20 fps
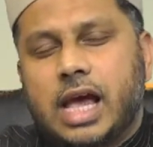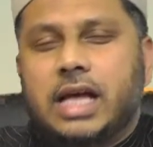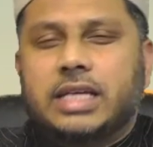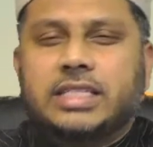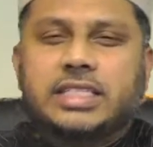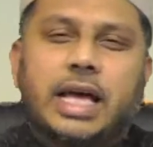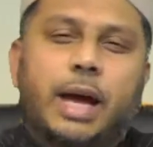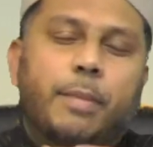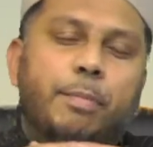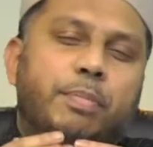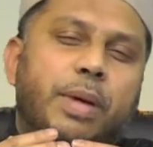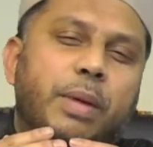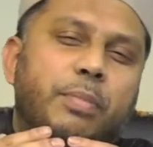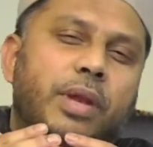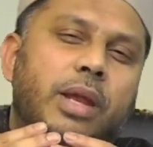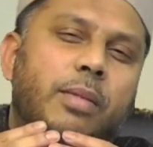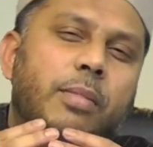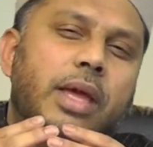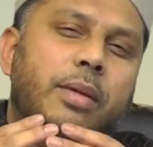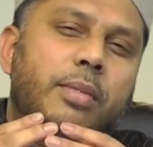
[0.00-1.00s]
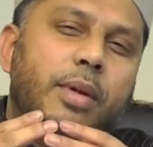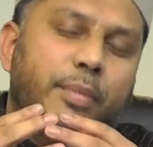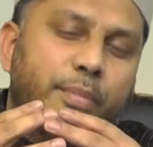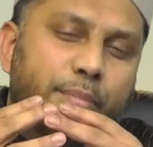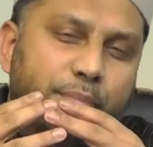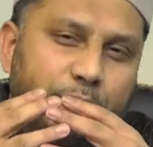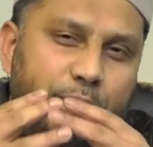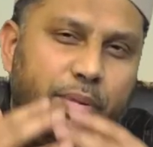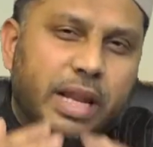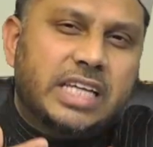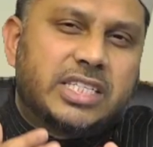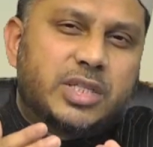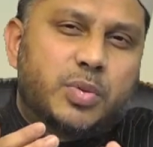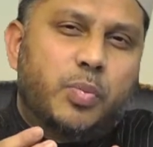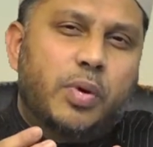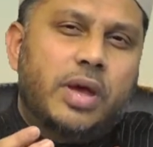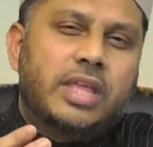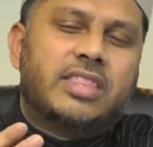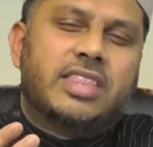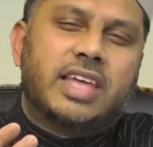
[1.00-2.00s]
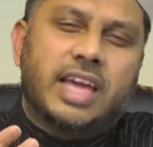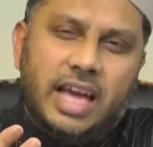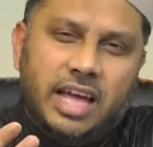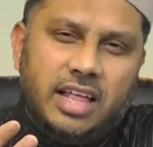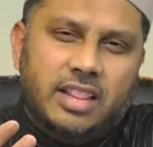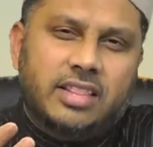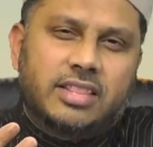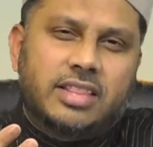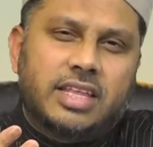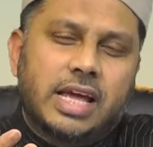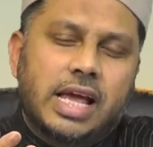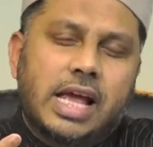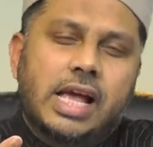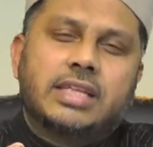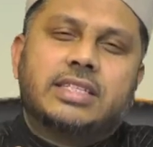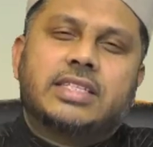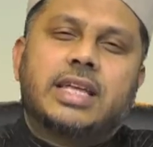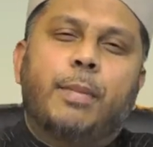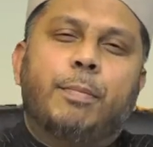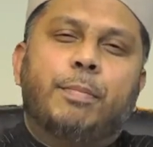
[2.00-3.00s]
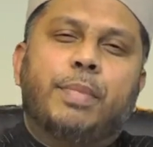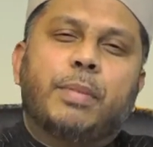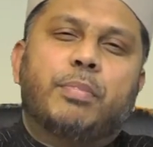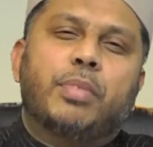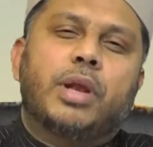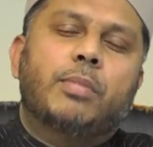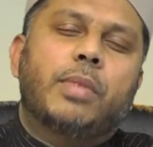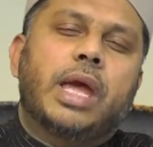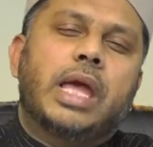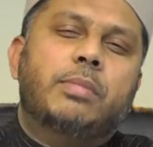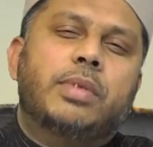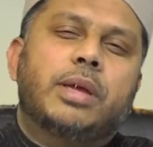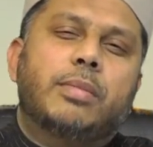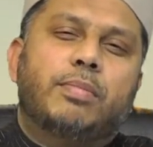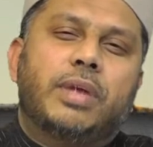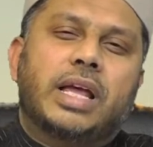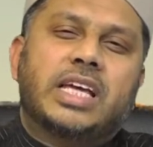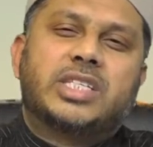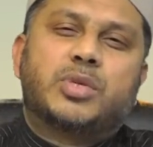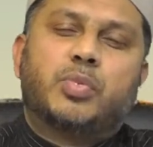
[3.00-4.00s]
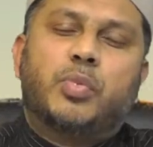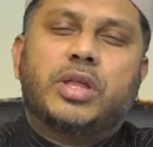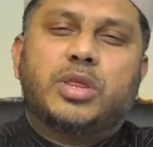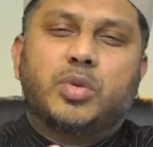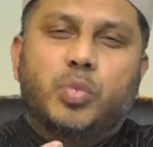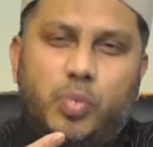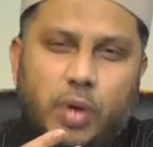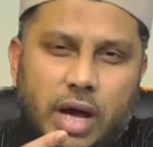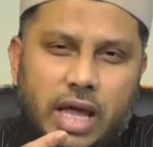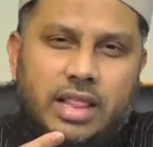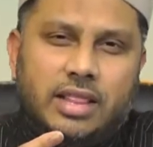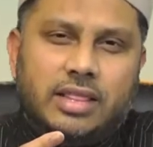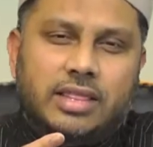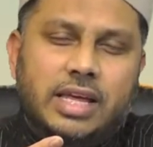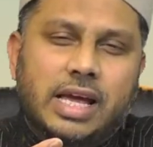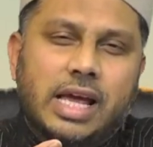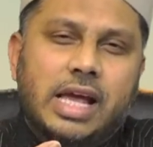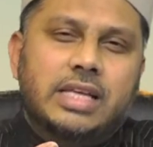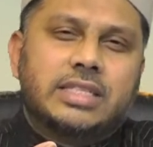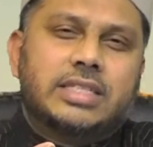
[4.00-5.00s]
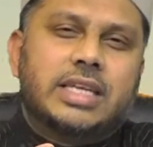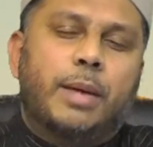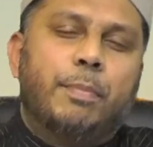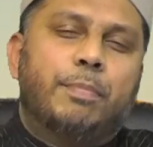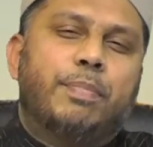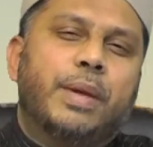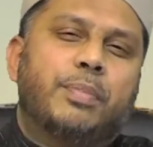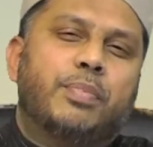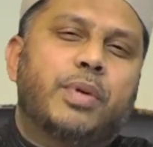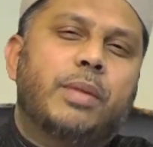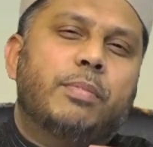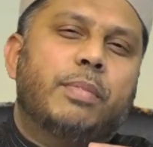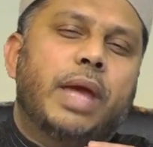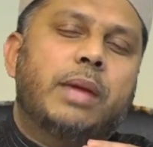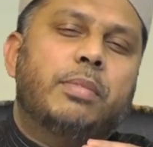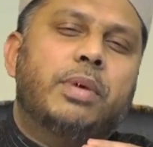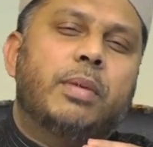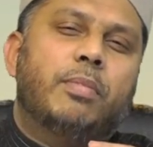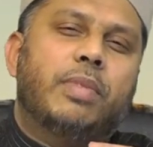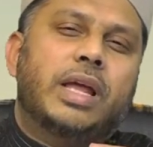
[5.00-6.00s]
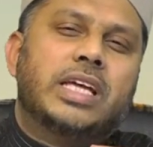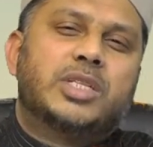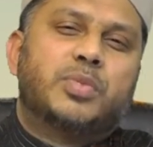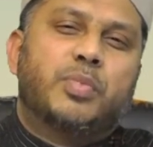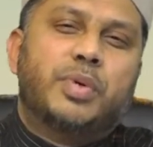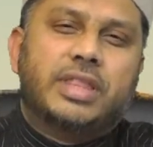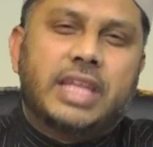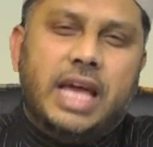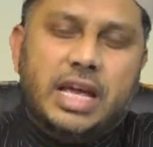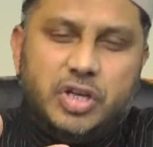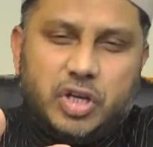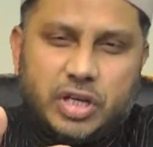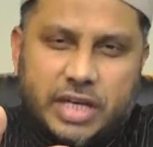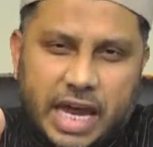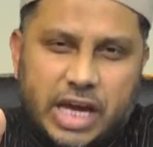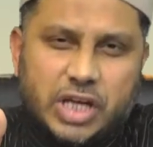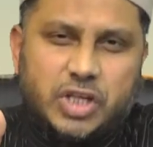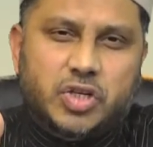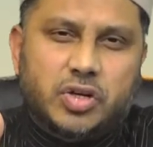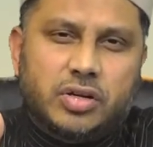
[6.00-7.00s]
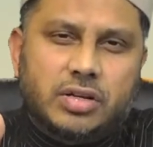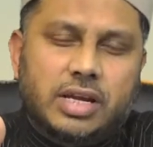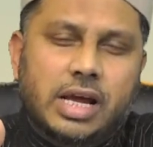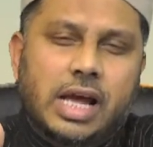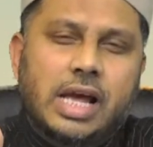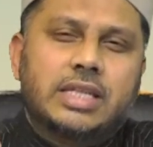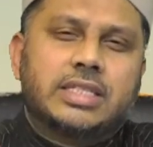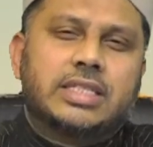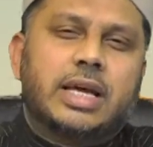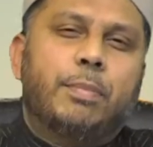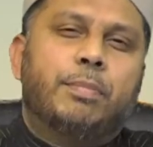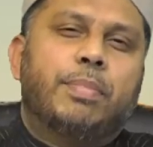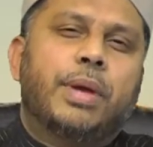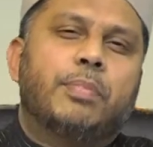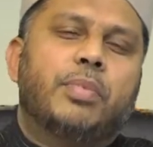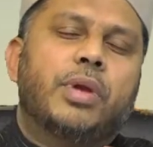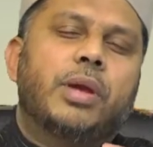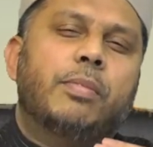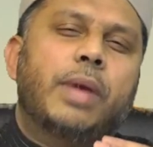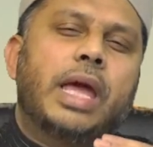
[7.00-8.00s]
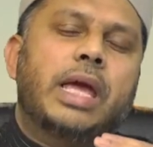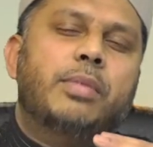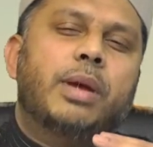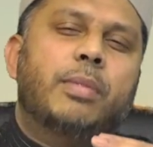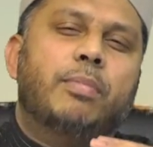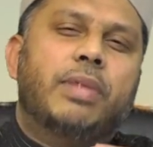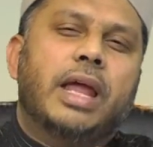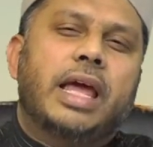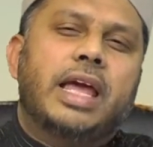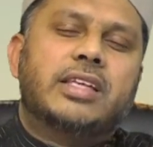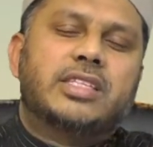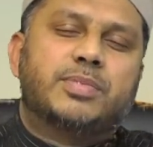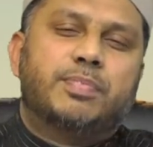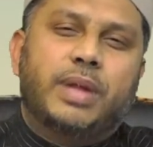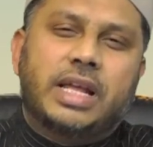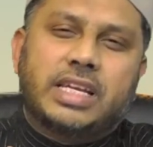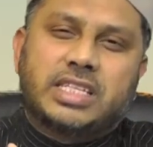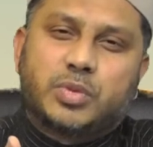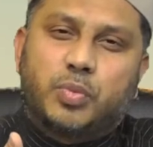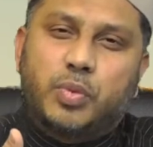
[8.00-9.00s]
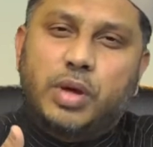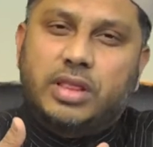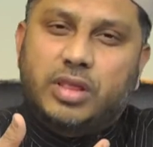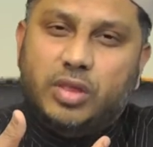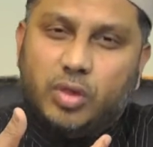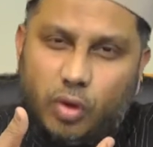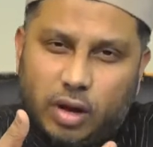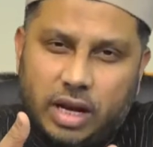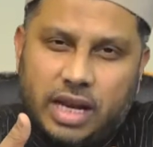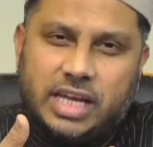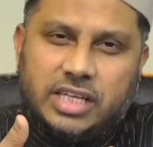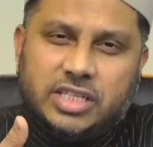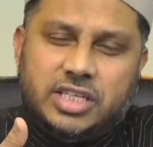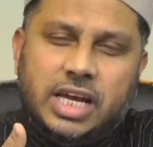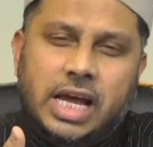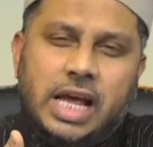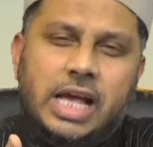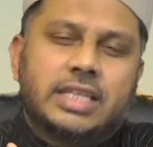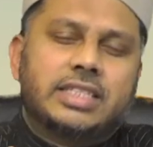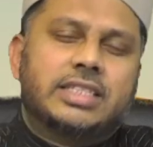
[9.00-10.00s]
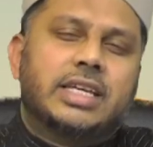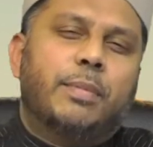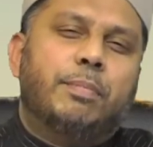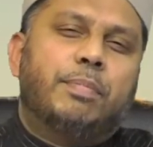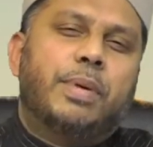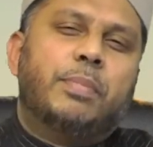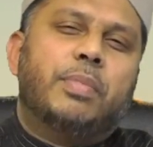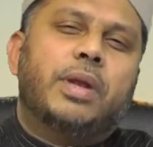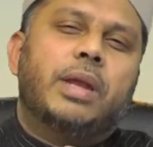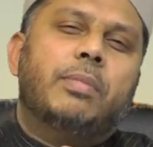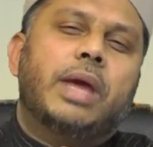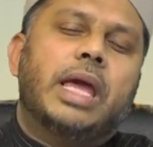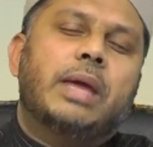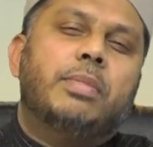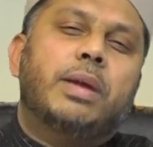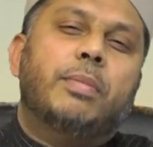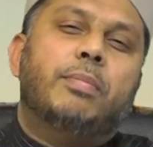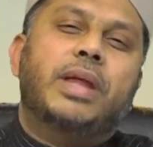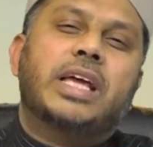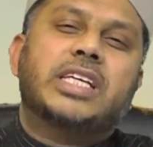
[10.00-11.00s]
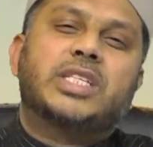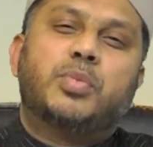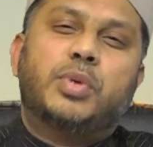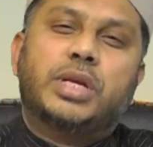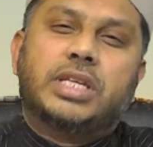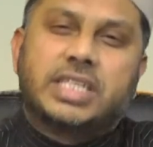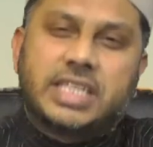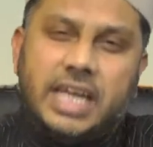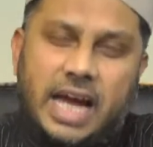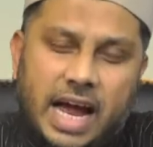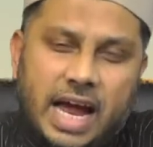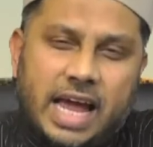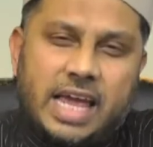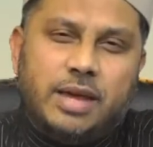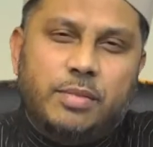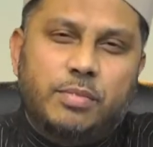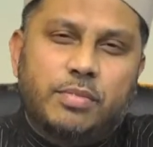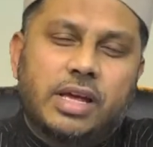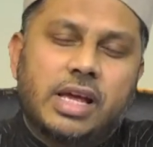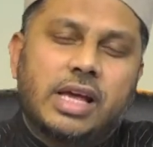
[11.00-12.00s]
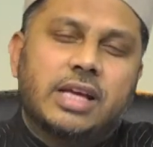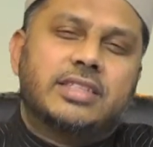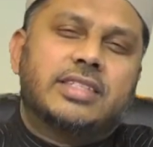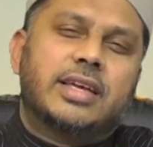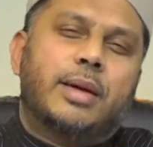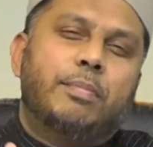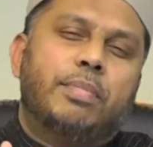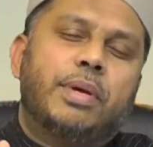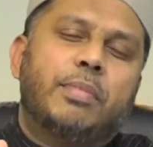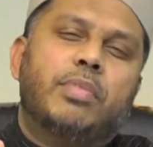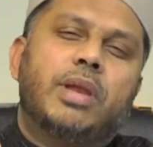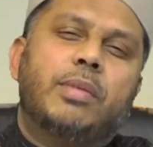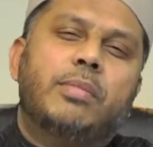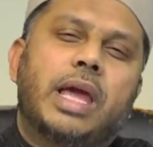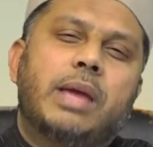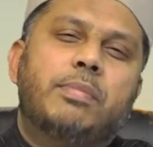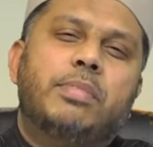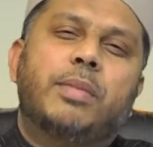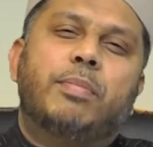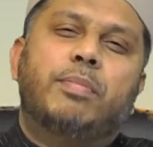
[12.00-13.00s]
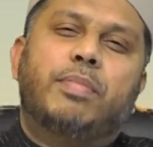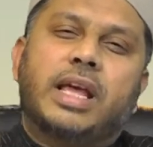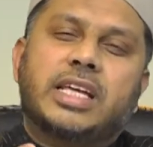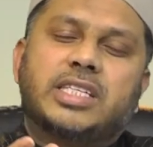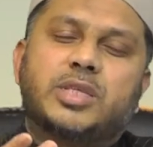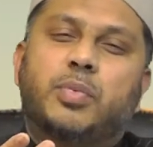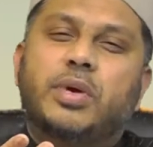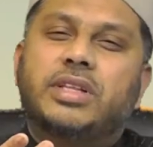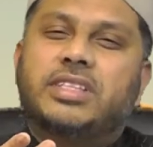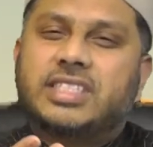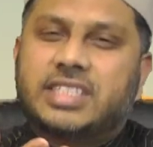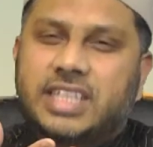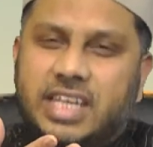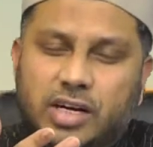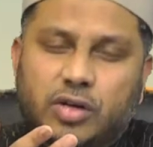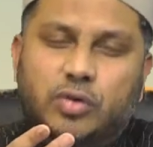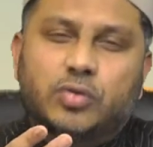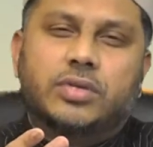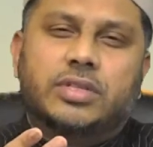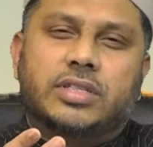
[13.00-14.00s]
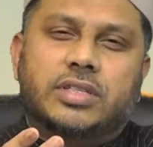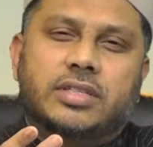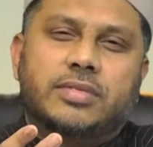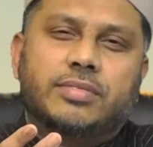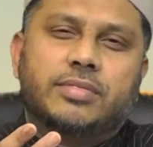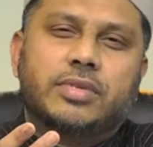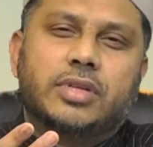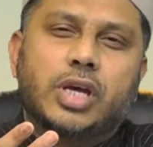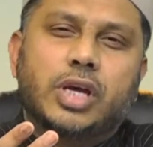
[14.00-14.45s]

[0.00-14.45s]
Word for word: Some people may be blessed with health. Some people may be blessed with wealth. Some people may be blessed with education. Some people may be blessed, blessed with knowledge. Some people may be blessed with time. Some people may be blessed with skills.